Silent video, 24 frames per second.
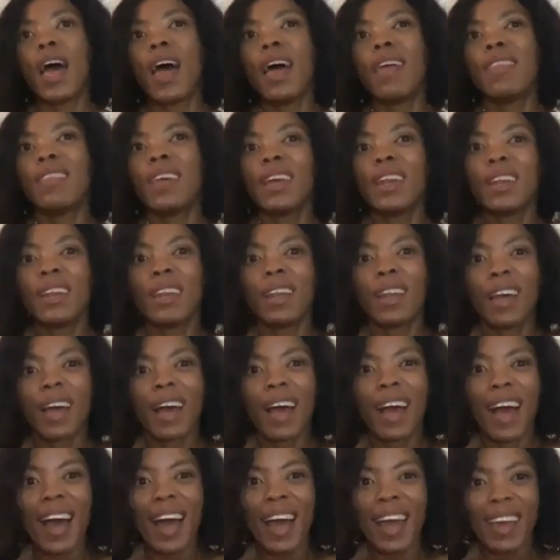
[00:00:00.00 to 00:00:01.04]
And then
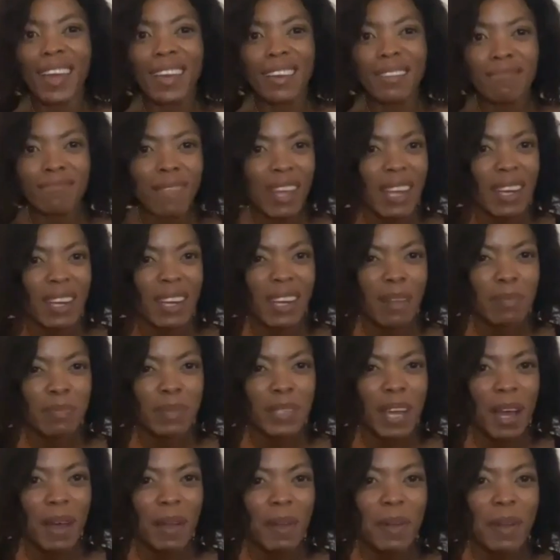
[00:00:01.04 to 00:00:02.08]
I ended up
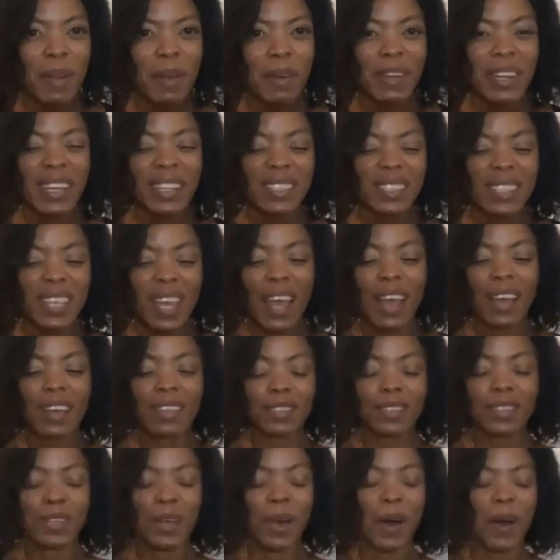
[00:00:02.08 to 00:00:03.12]
downloading
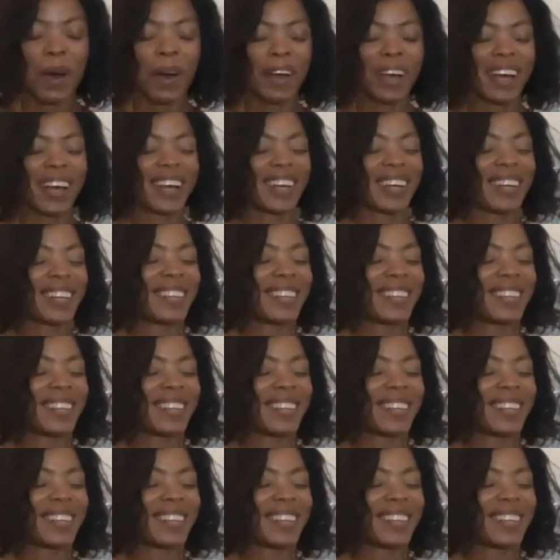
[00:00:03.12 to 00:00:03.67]
TikTok.